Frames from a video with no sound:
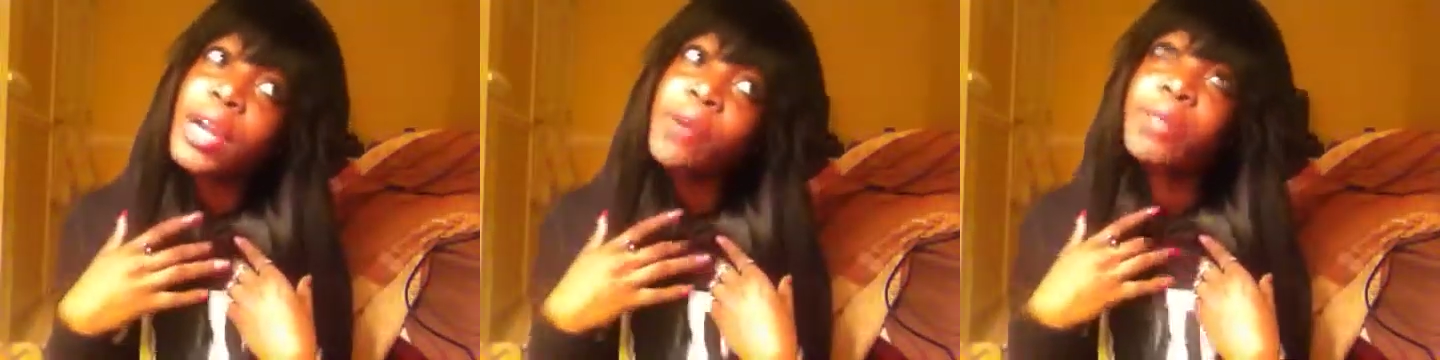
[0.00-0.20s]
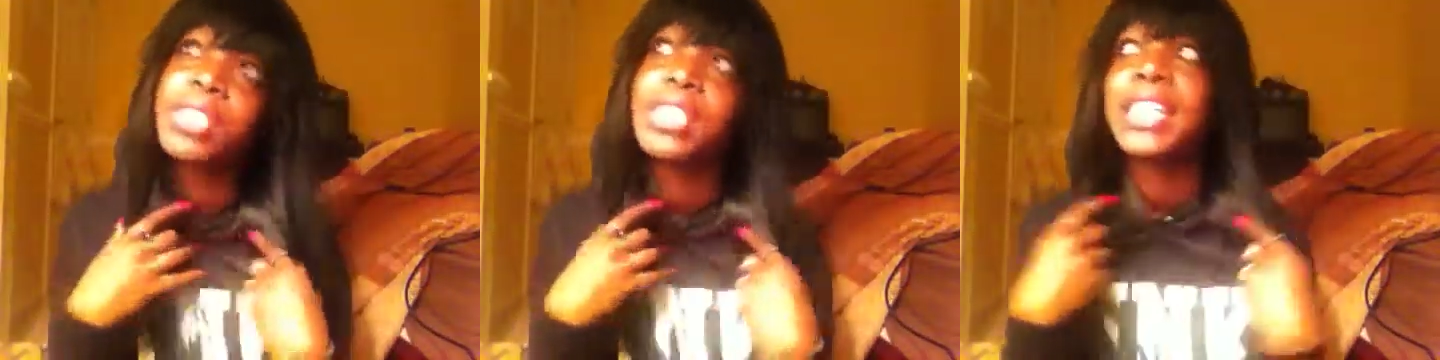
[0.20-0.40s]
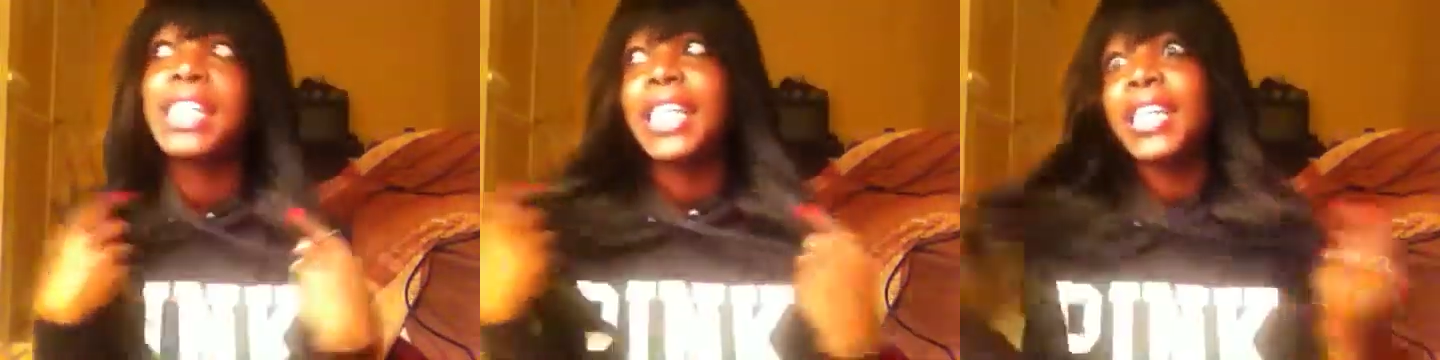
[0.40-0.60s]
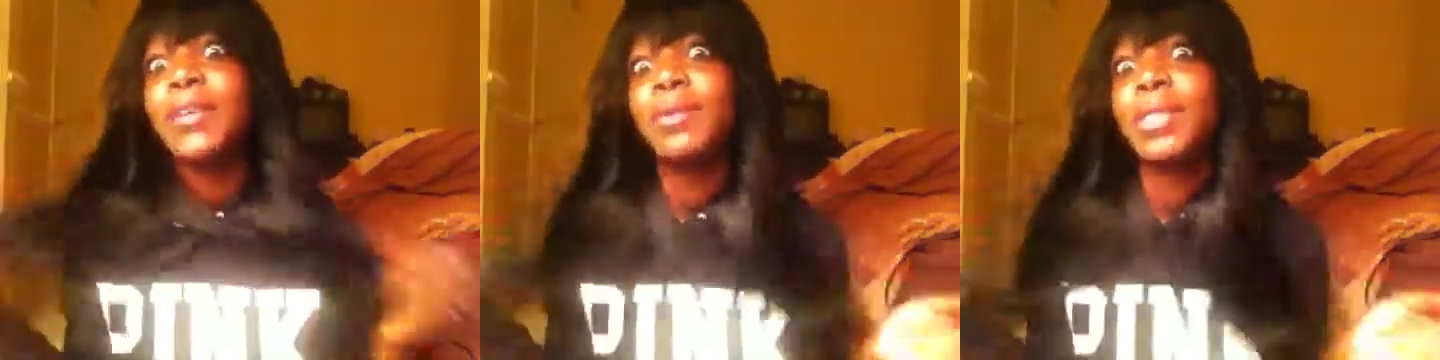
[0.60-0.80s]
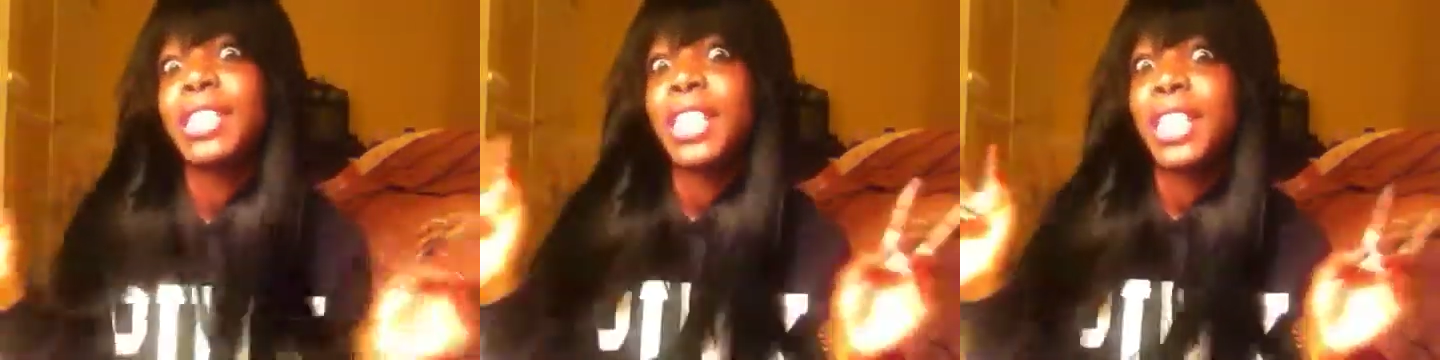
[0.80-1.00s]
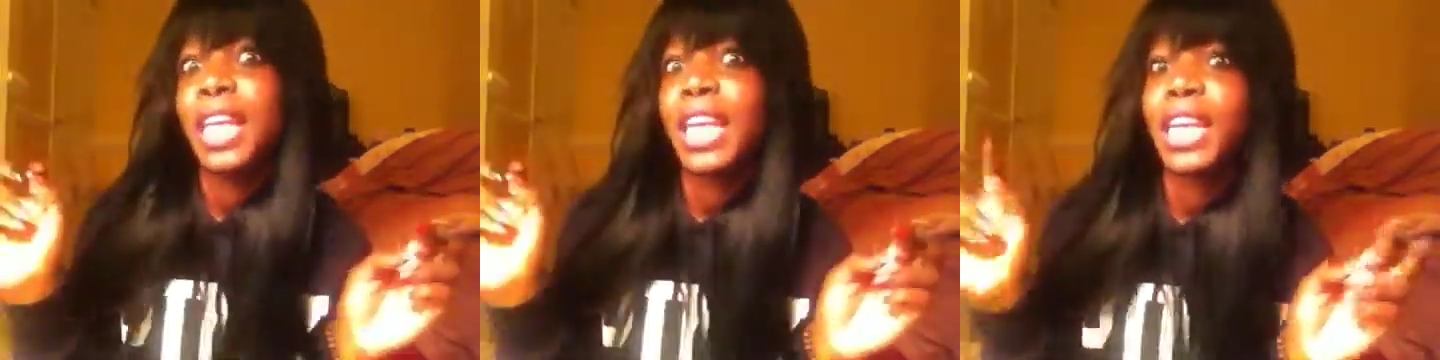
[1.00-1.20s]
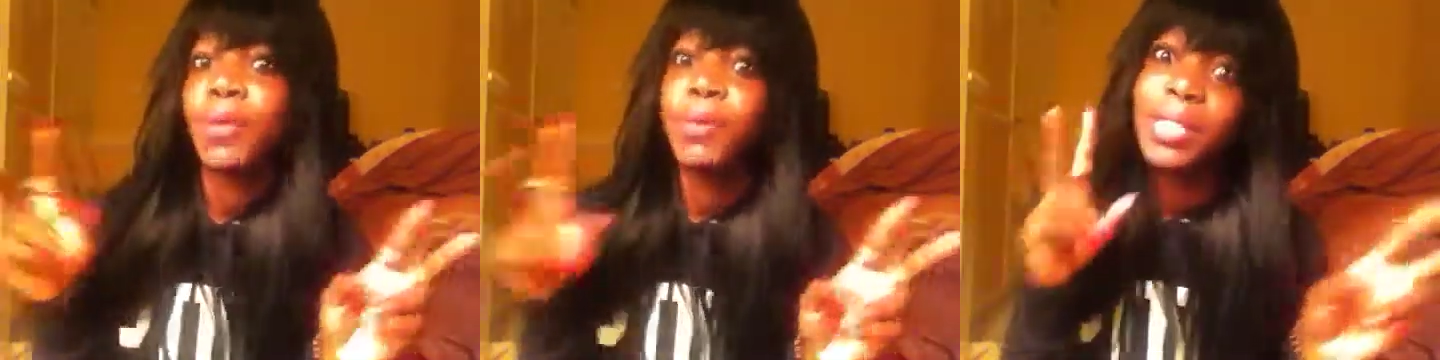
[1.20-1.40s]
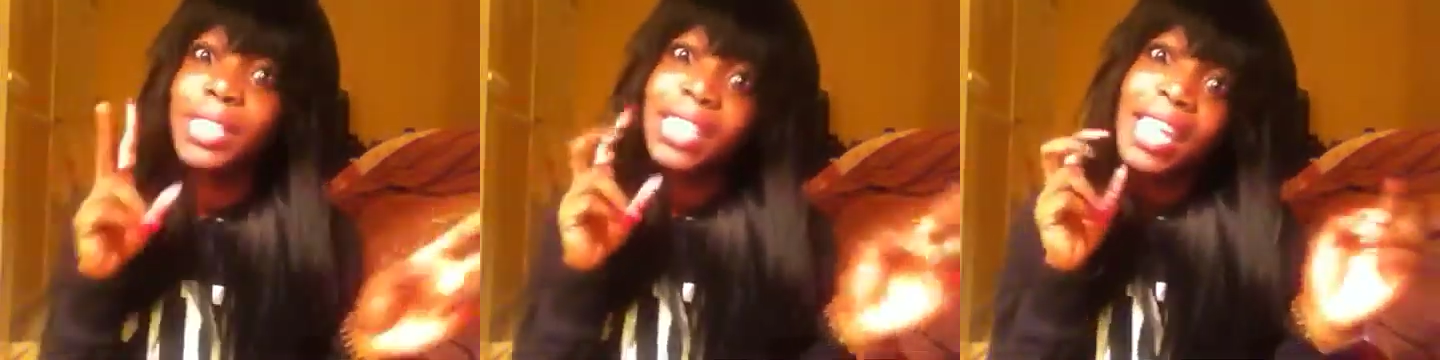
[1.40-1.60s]
It was thick.
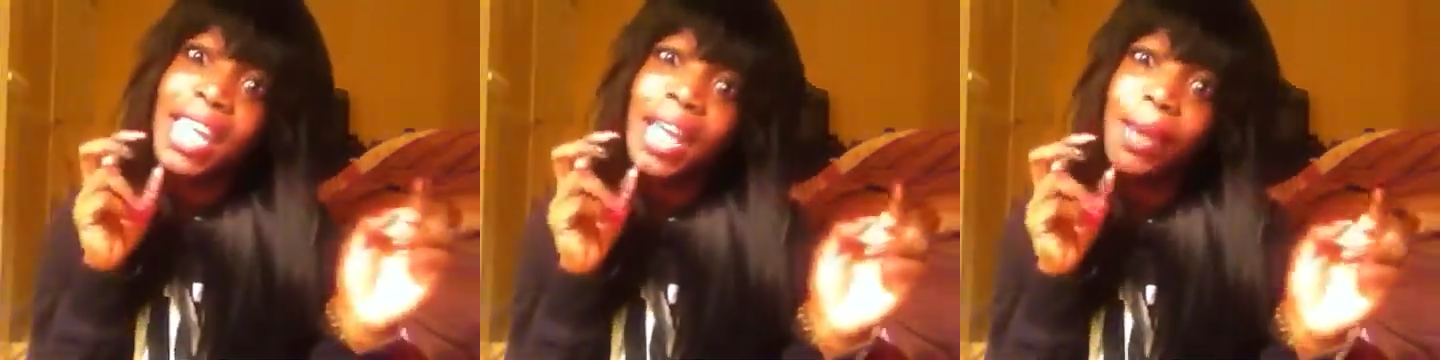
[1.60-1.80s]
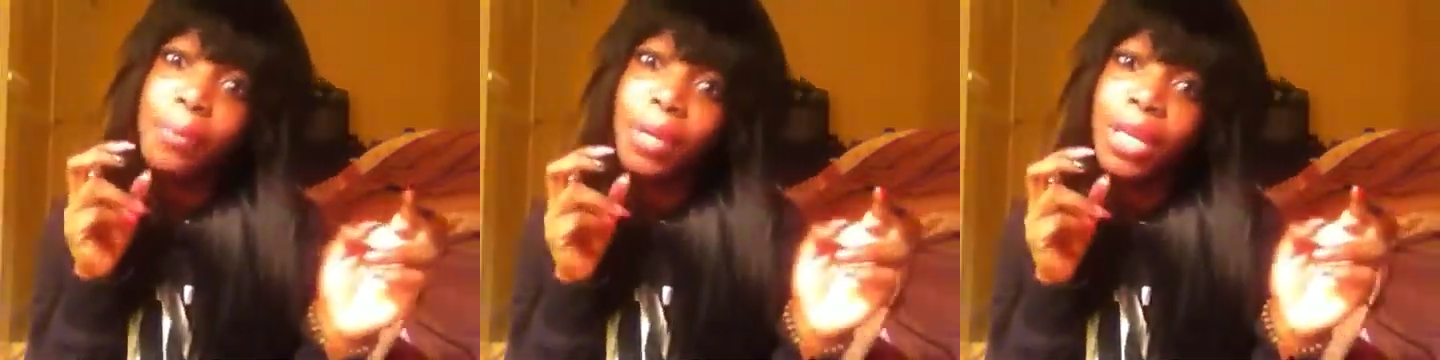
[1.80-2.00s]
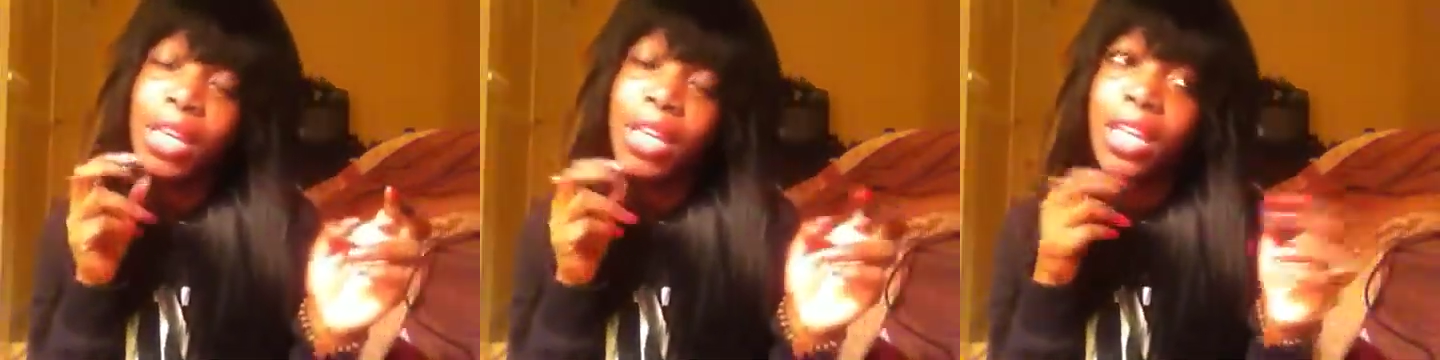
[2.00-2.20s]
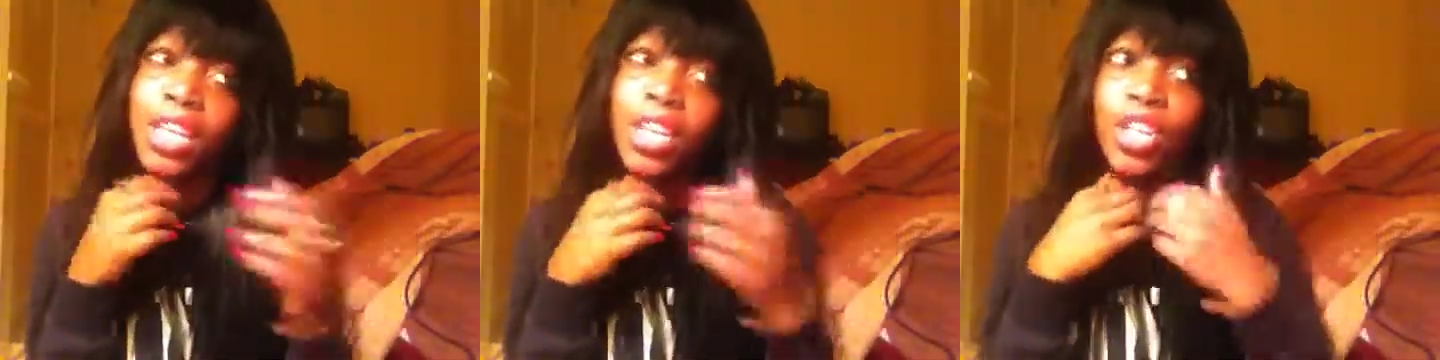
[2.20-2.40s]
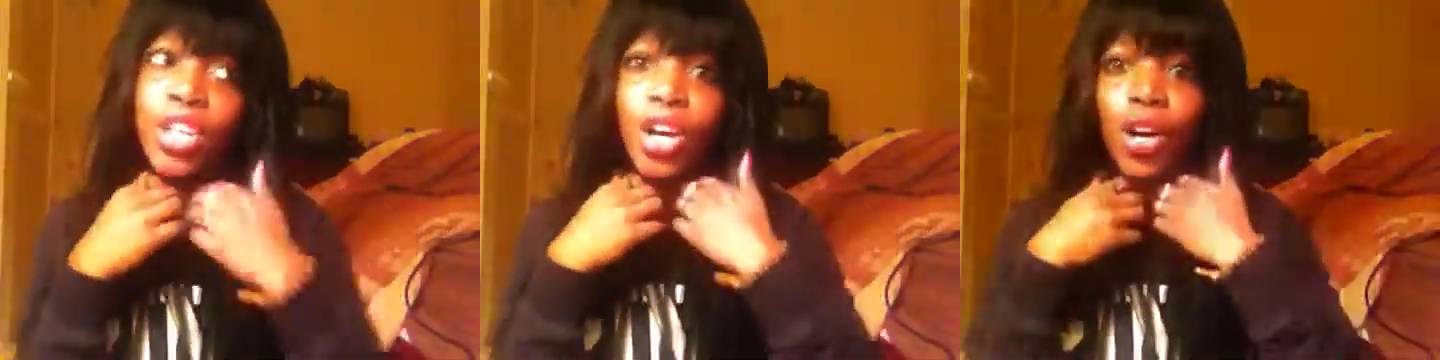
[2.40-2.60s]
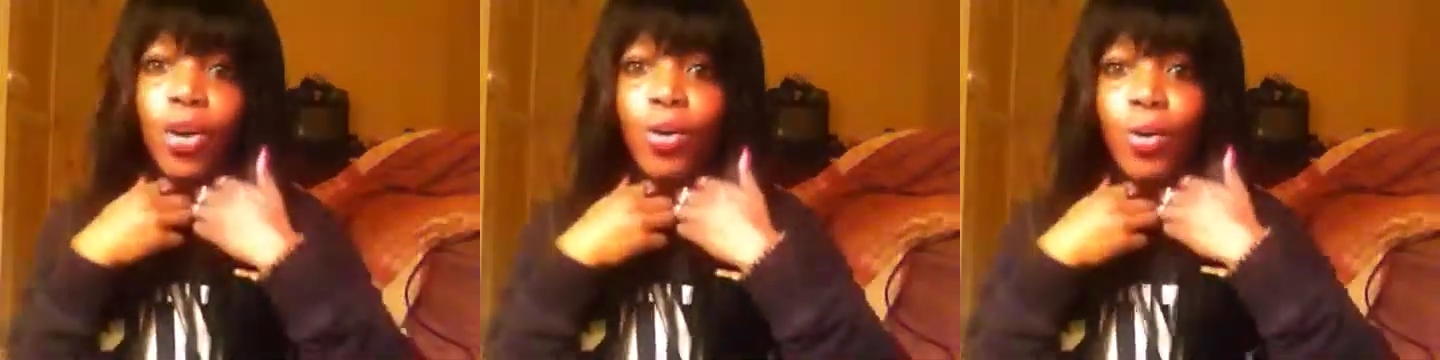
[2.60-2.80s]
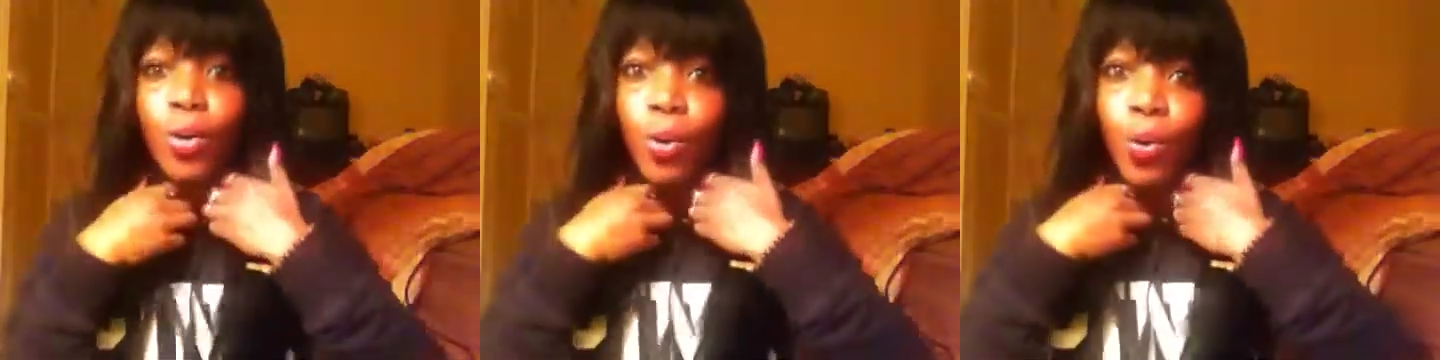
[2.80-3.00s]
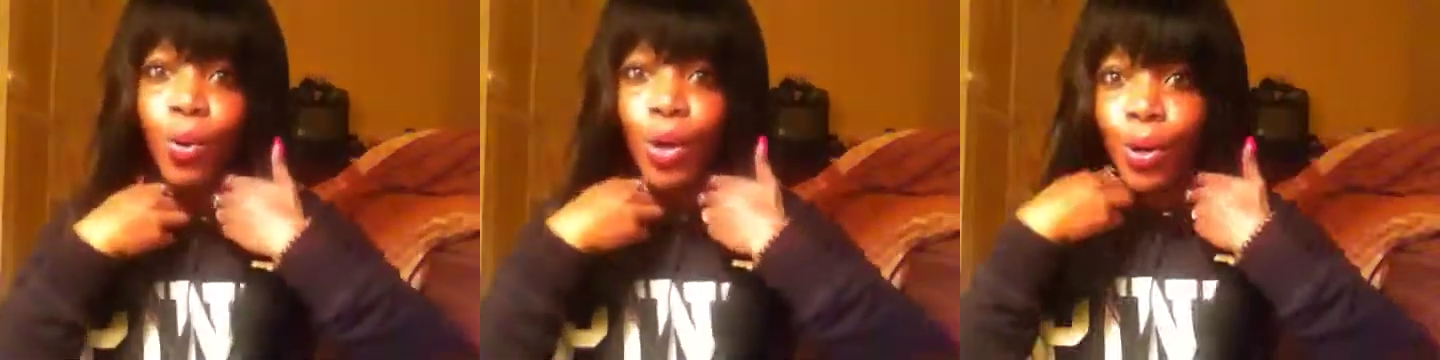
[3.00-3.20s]
It was nappy. You know,
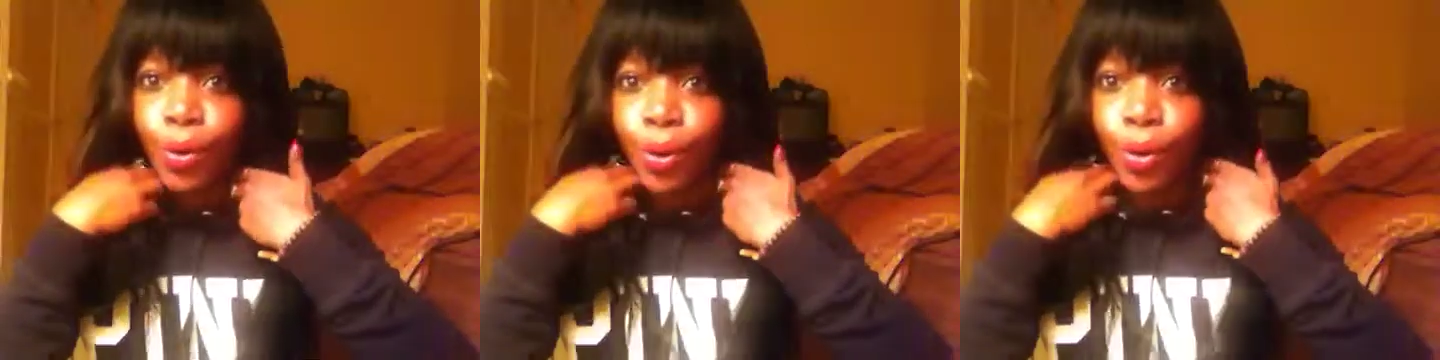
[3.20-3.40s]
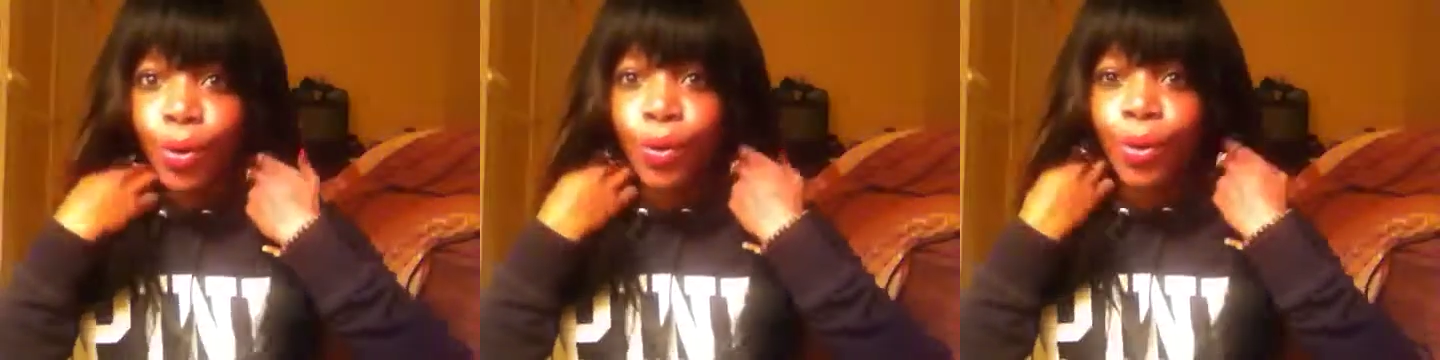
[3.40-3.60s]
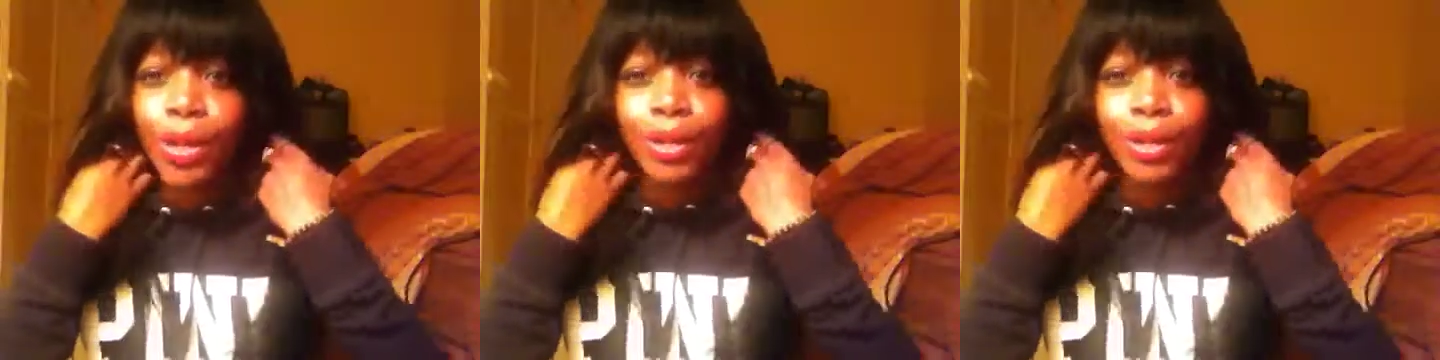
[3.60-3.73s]
quote unquote.